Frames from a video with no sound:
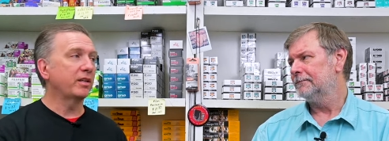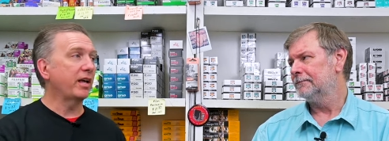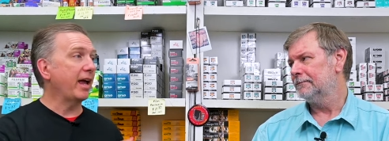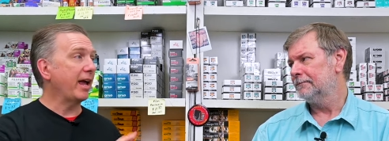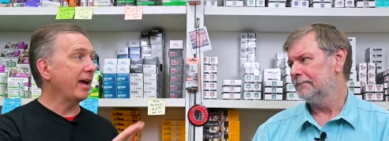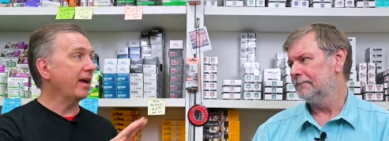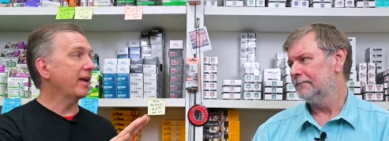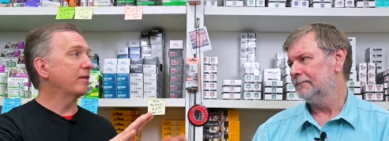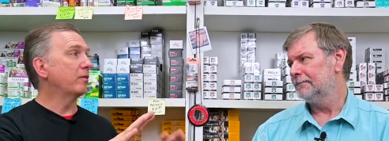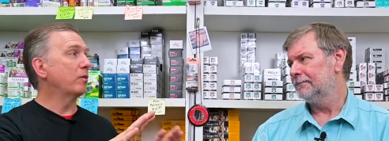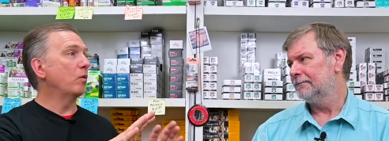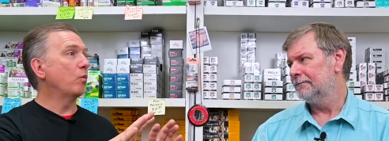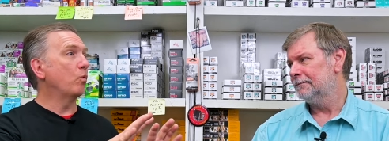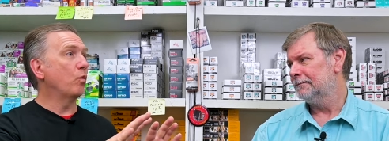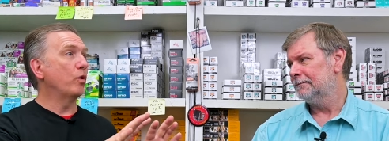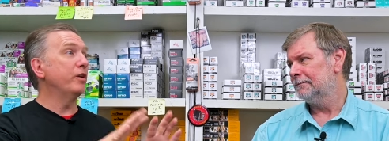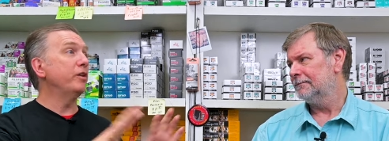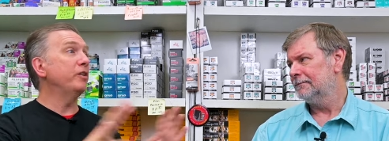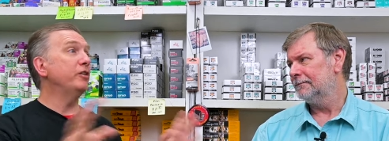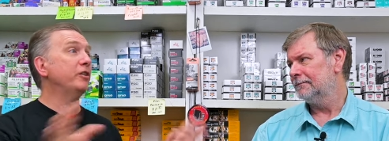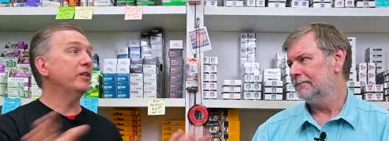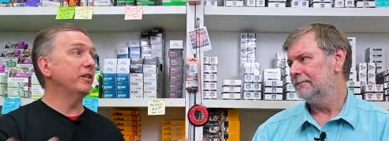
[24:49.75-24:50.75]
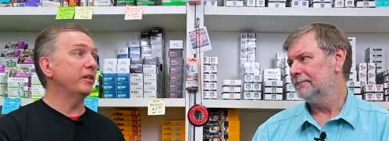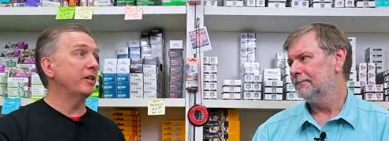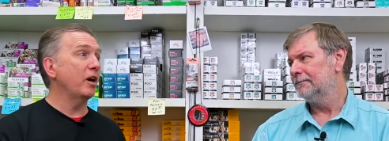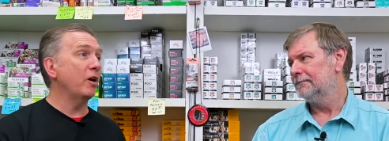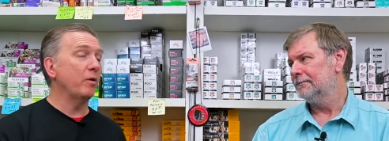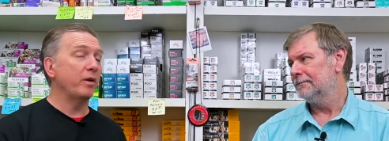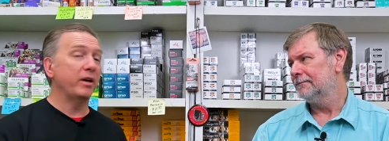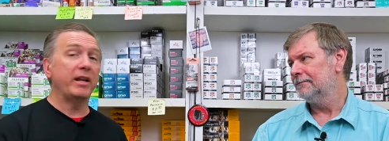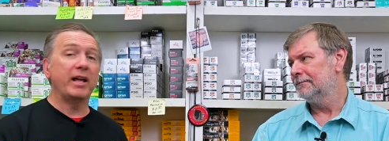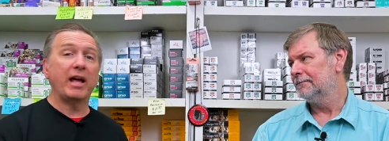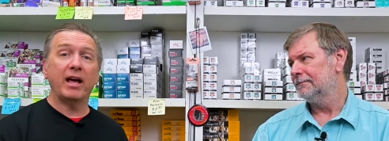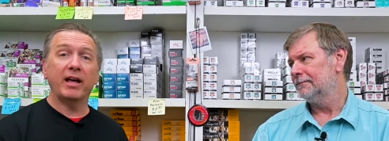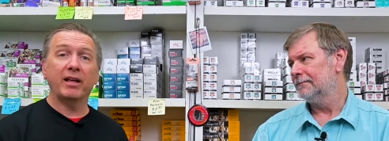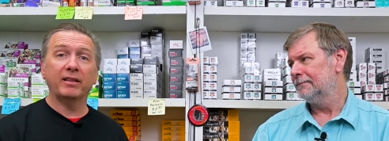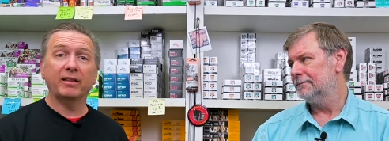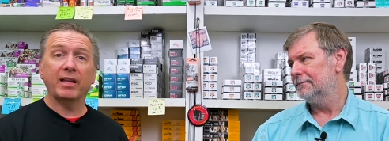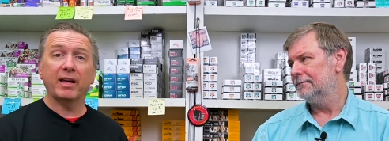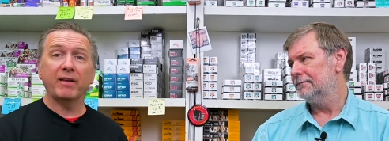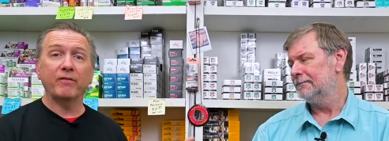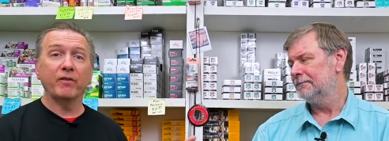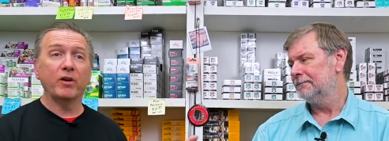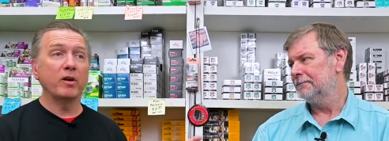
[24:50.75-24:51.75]
Speaker 1: And wouldn't you know it, at
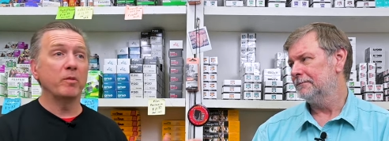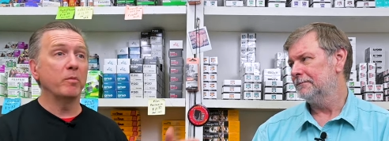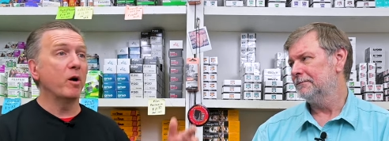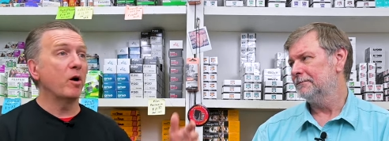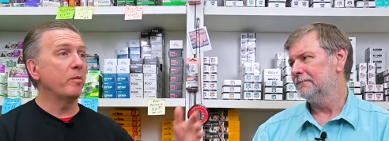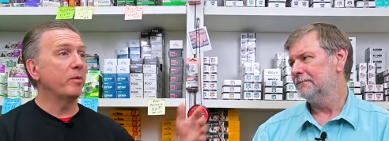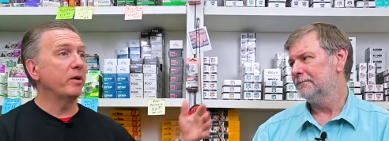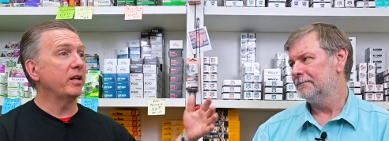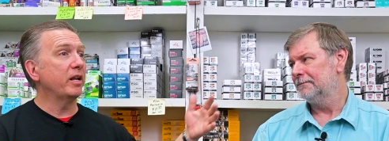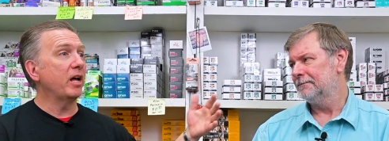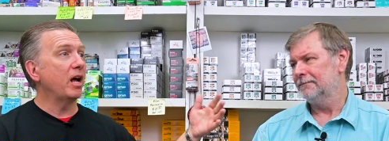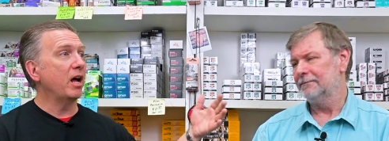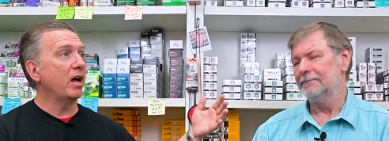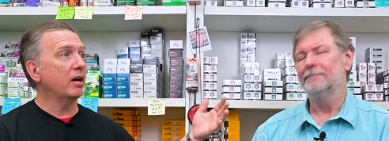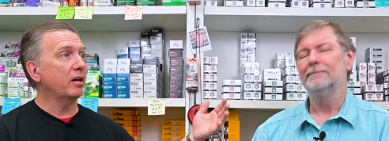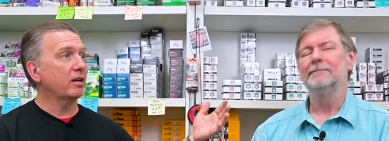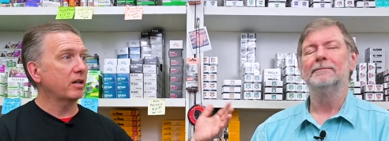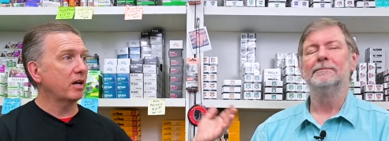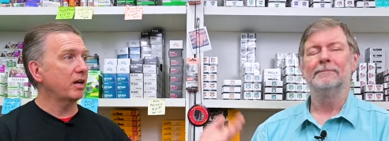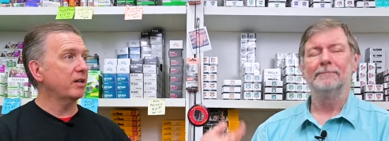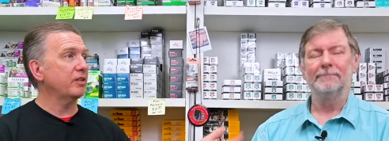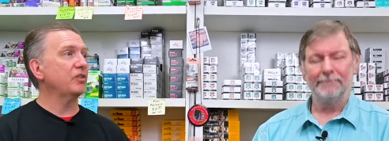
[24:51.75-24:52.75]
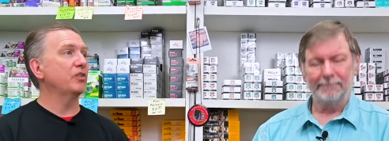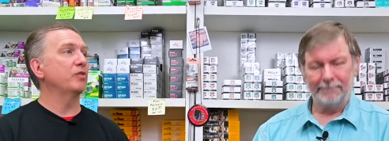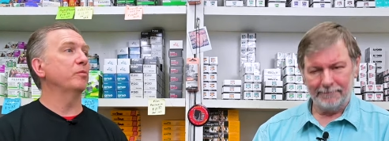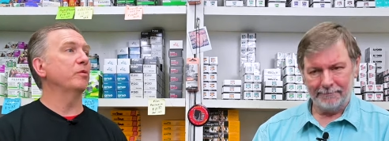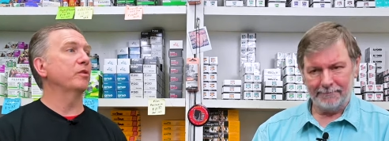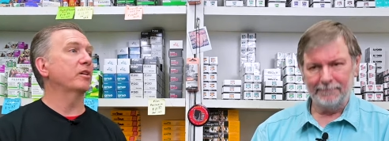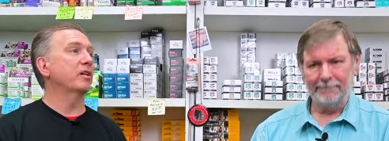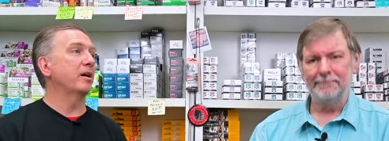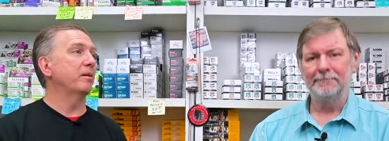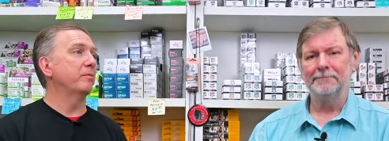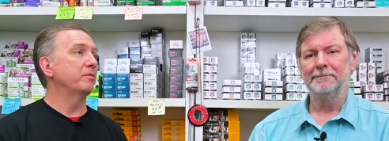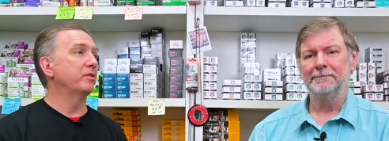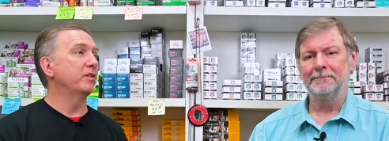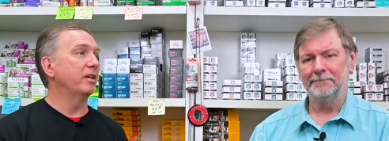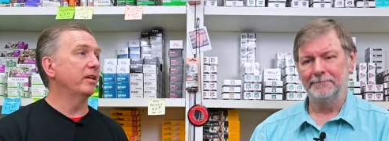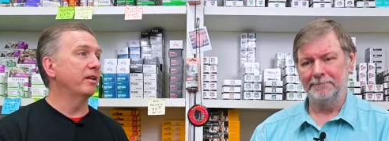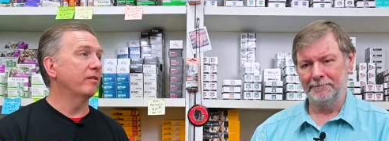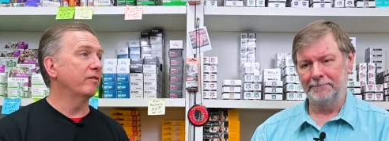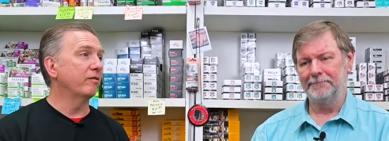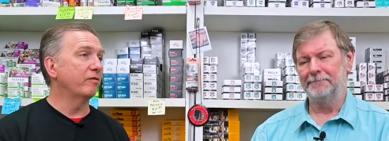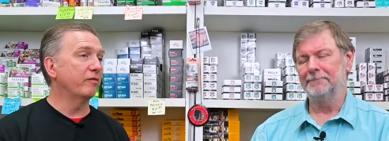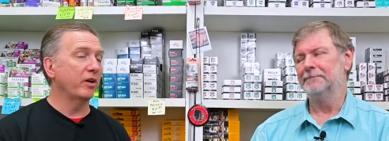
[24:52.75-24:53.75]
that very moment, a customer comes
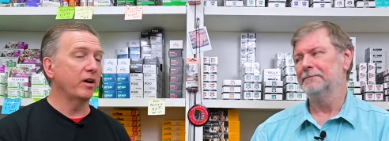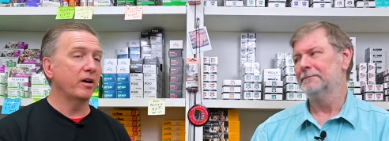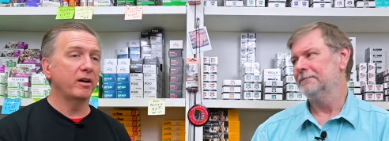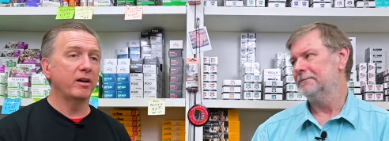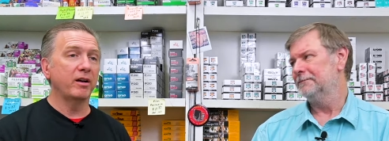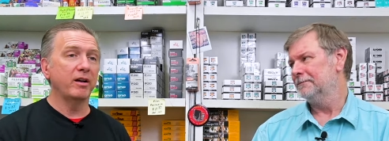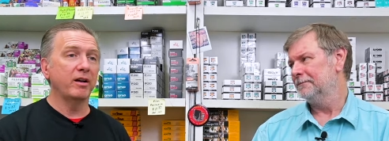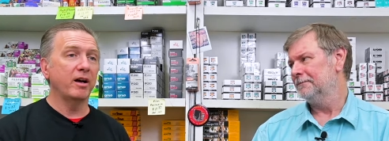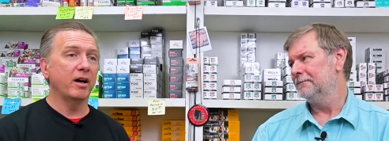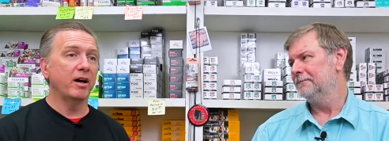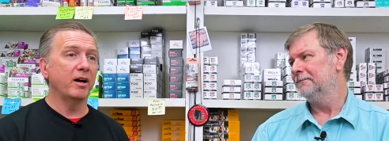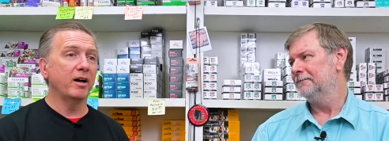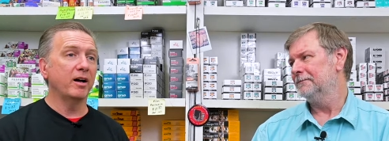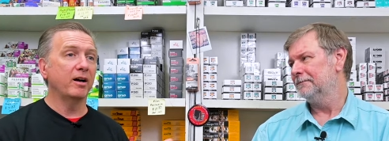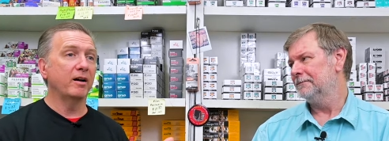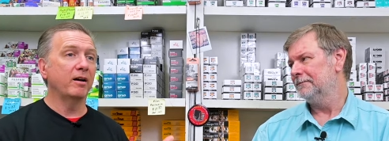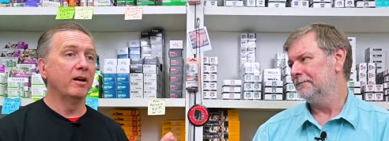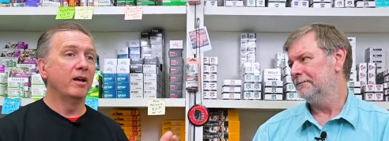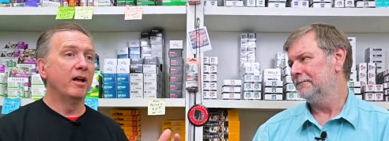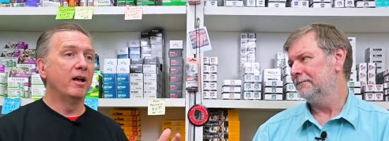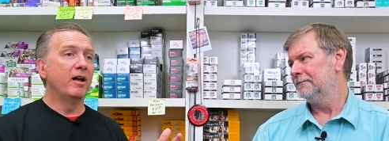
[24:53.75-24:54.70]
in, very, uh,